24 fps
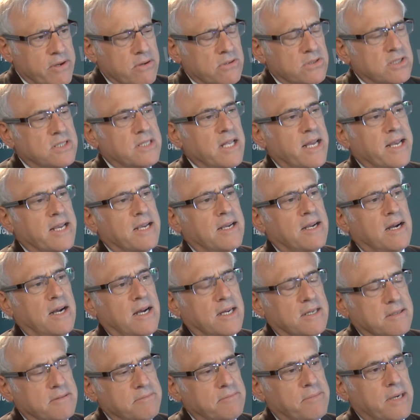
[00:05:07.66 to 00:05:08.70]
years, thank
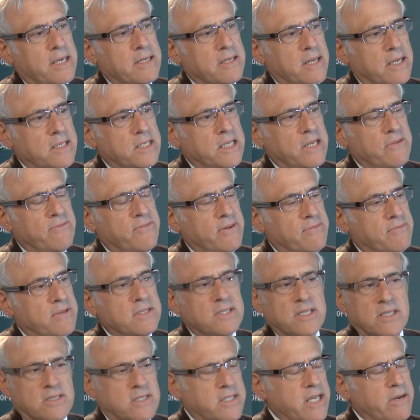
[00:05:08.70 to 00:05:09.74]
God, by
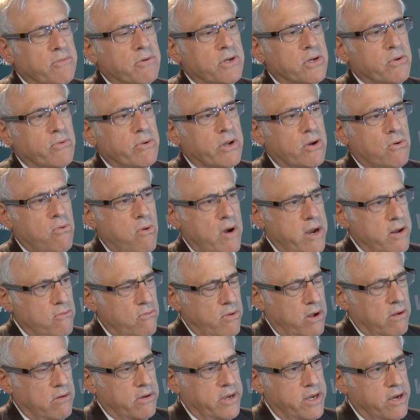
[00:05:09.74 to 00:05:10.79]
1956, they were doing quite
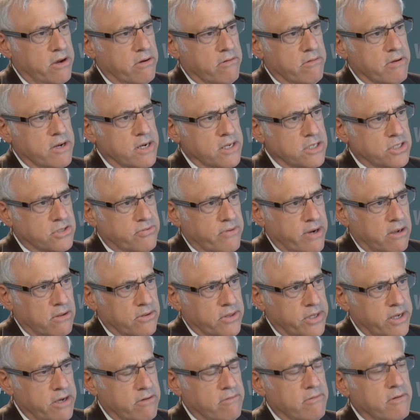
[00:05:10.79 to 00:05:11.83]
well here in Israel,
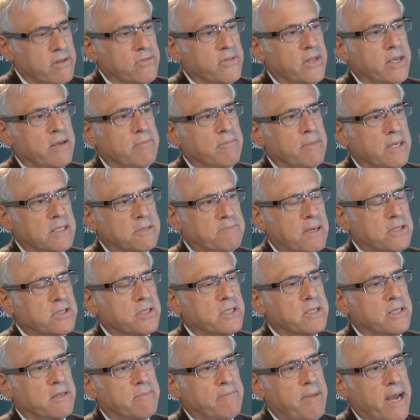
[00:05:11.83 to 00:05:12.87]

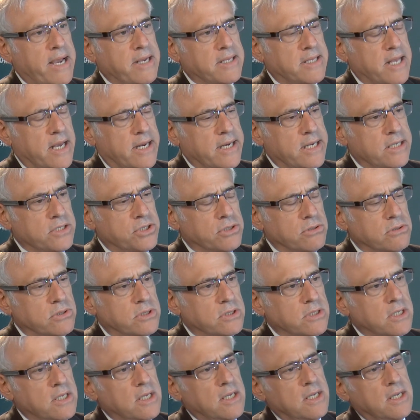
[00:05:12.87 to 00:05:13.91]
especially the Baghdadi
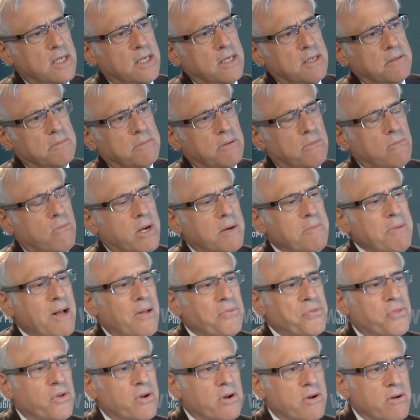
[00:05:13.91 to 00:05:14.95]
Jews. But what
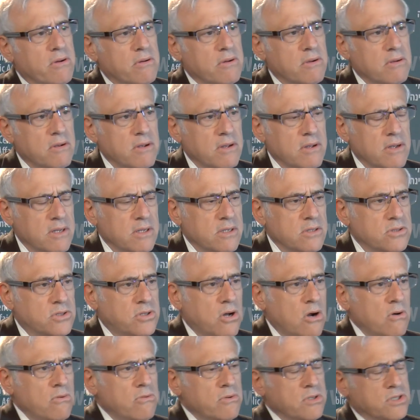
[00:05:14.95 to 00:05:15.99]
about their
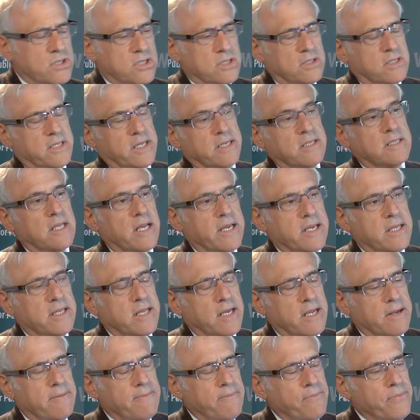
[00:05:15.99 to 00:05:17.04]
Torahs and things like
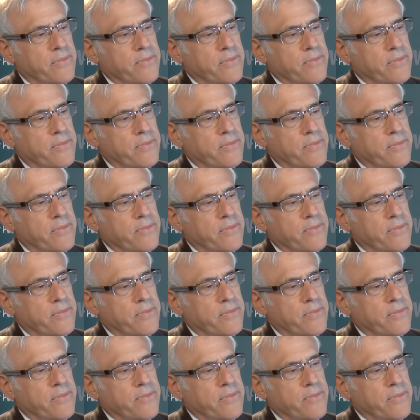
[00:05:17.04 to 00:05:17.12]
that.